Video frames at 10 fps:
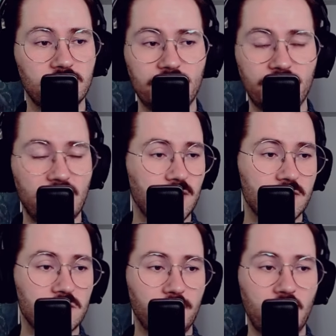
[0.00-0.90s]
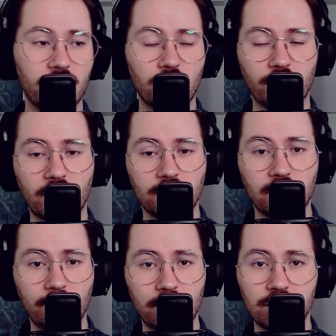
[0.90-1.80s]
endless supply of counter
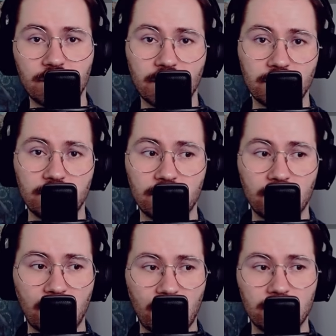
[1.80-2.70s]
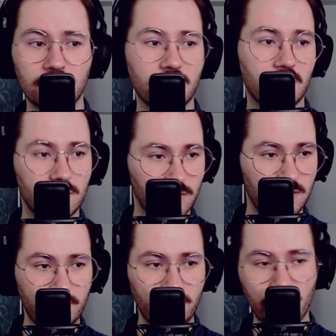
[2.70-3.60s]
magic and interaction, card draw, and
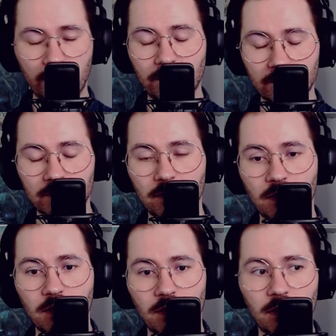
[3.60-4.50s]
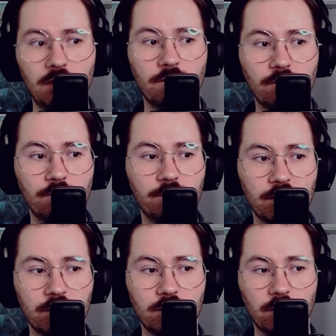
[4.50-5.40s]
everything else if
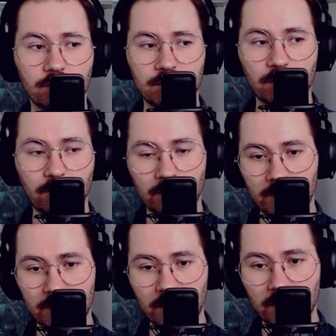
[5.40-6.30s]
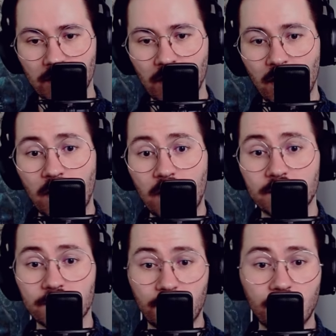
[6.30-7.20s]
it goes uncontested.
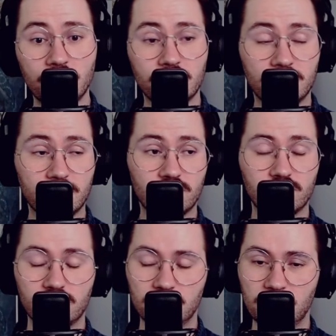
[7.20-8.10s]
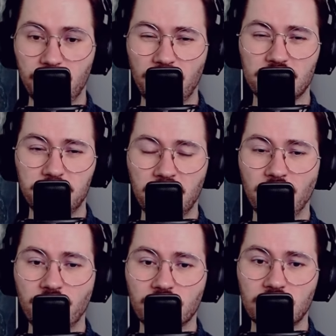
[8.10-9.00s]
Scred is the biggest pickup
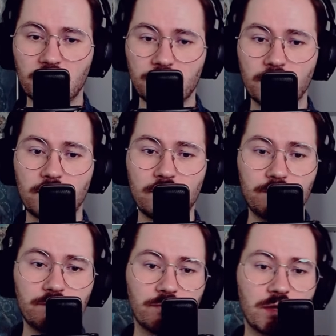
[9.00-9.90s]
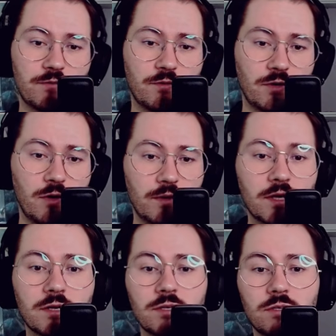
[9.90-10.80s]
for the deck, probably for going
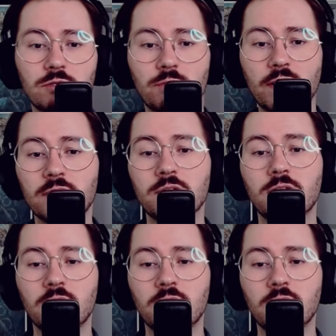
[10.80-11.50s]
into red.